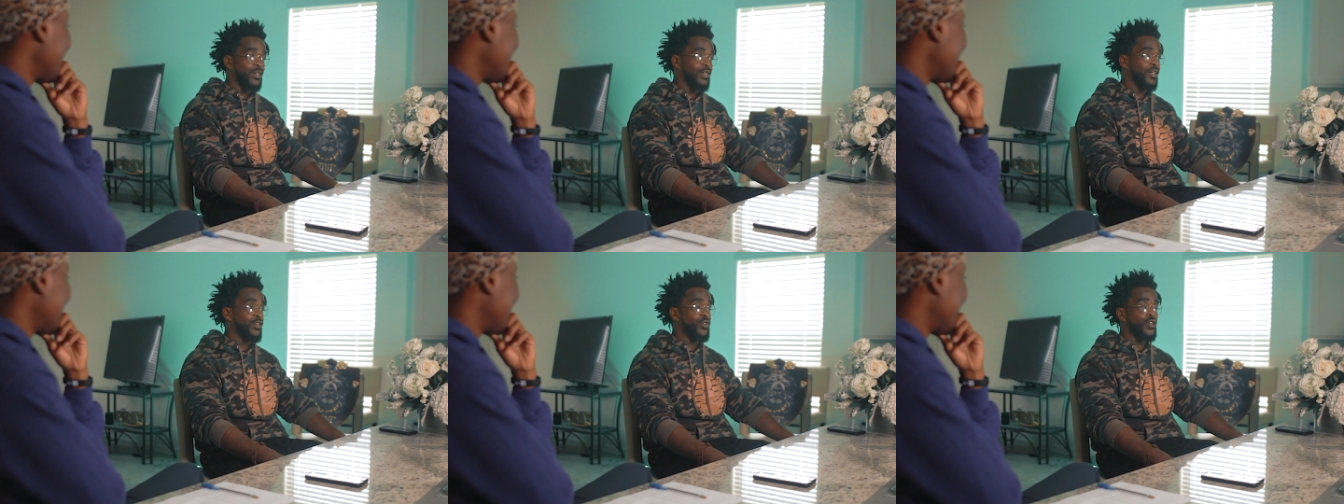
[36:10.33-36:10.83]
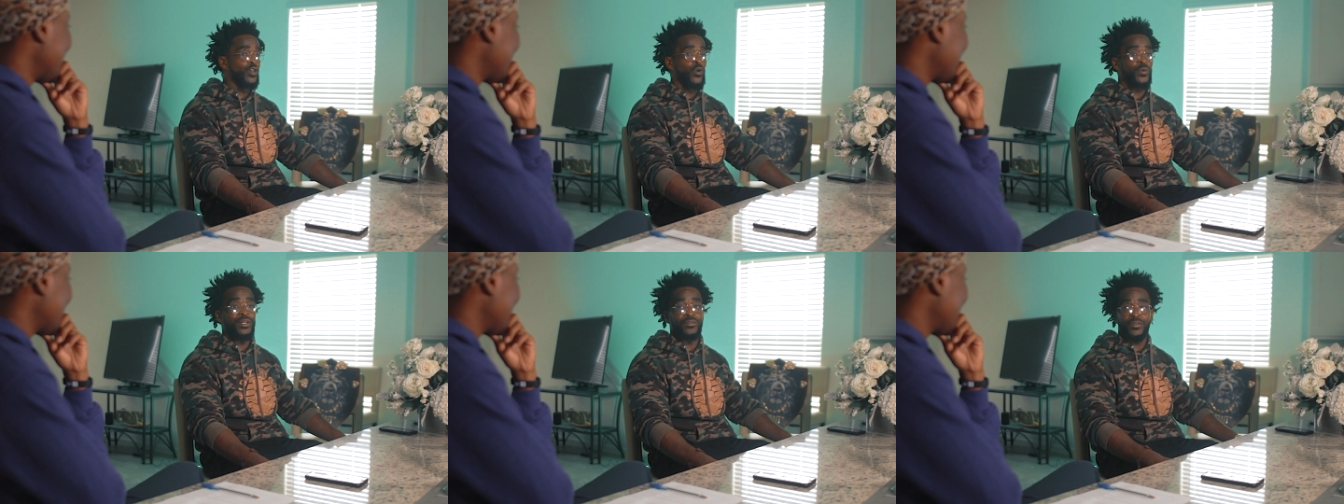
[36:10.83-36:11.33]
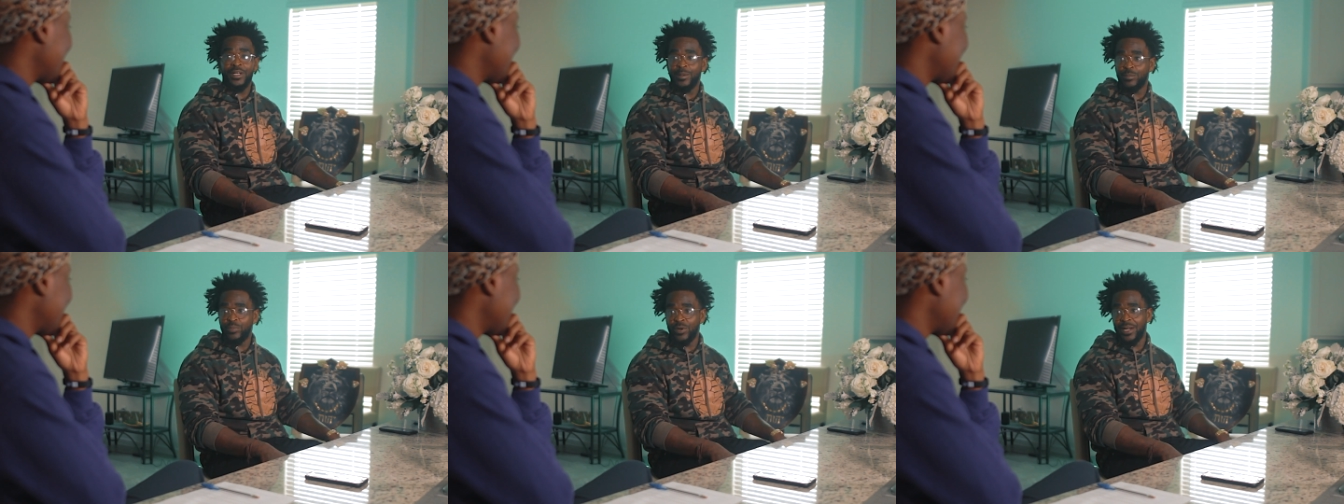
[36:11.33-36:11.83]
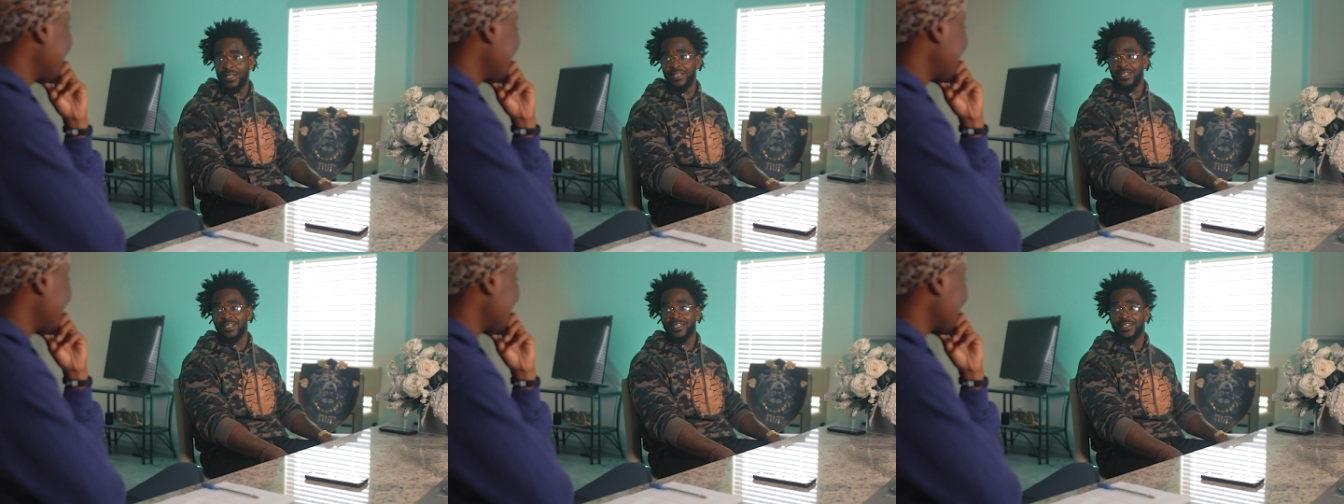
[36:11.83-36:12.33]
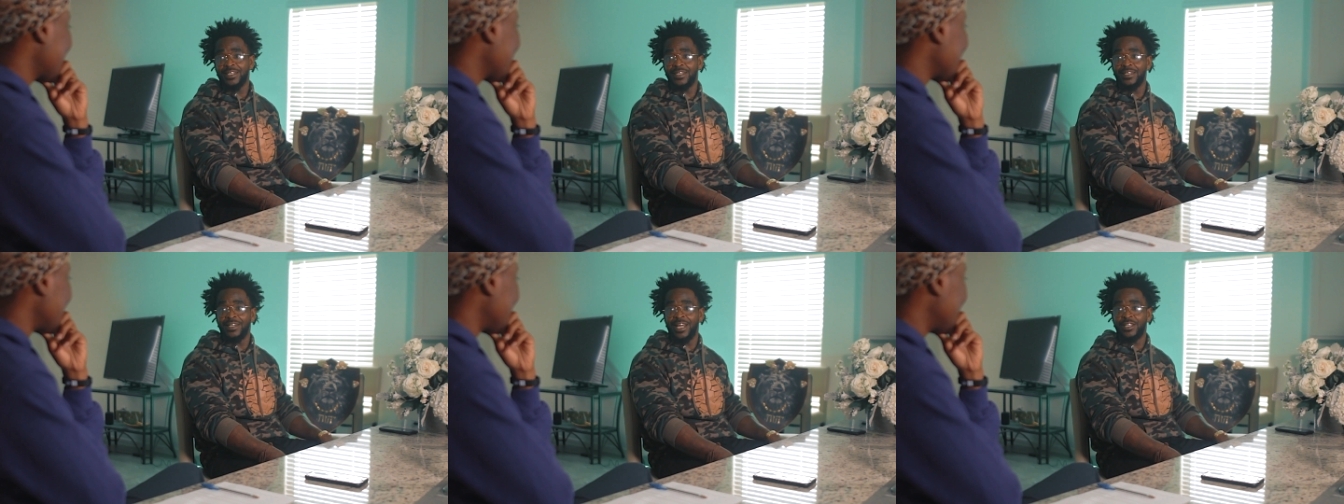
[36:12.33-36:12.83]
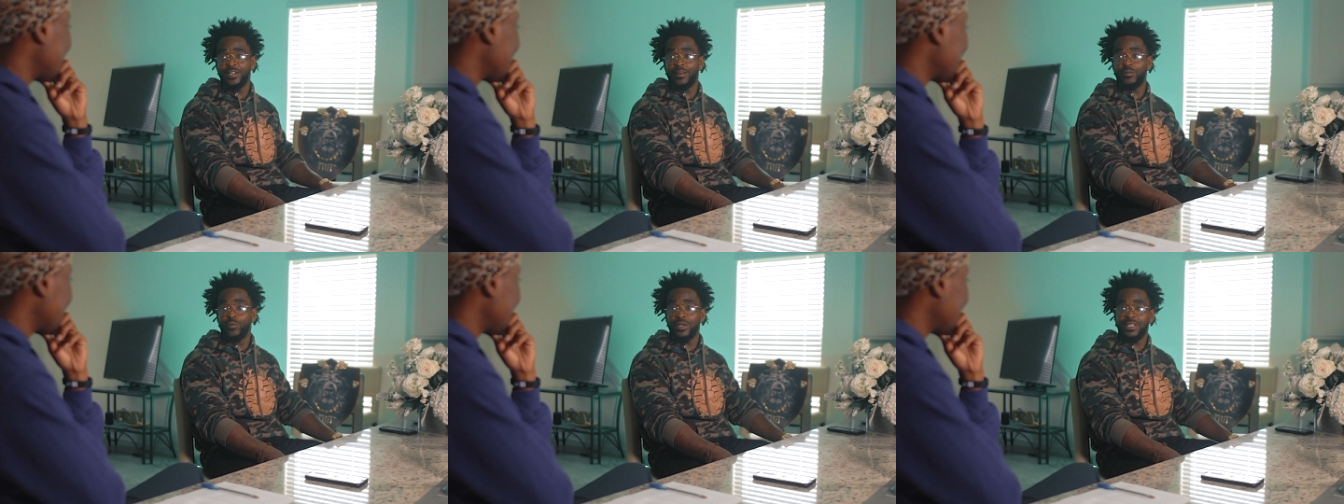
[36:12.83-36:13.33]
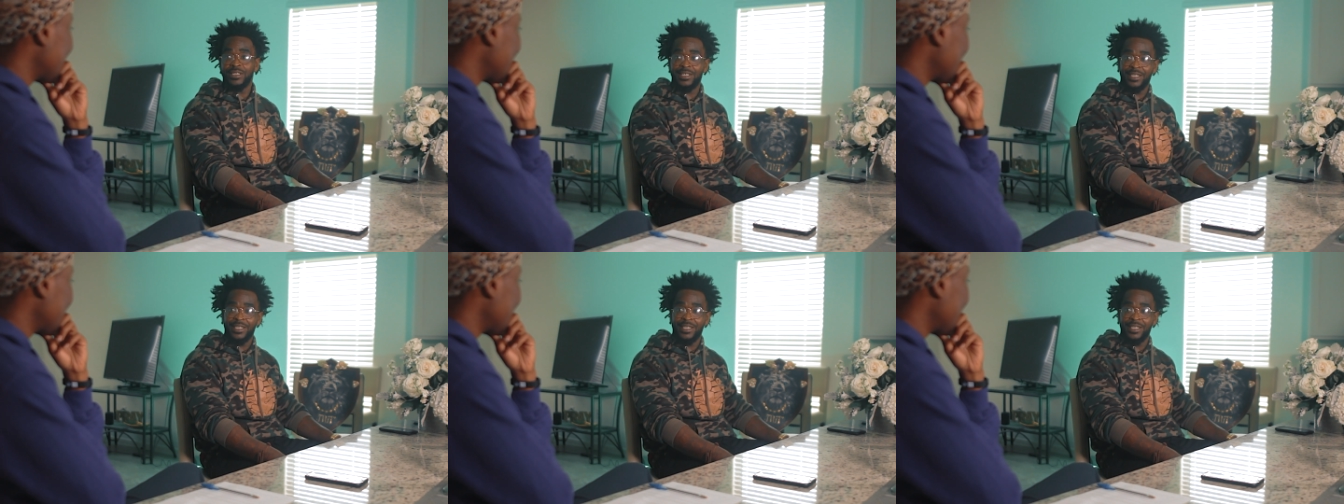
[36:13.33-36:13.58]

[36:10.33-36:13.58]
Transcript: Or you can go on Eventbrite uh-huh. if you want to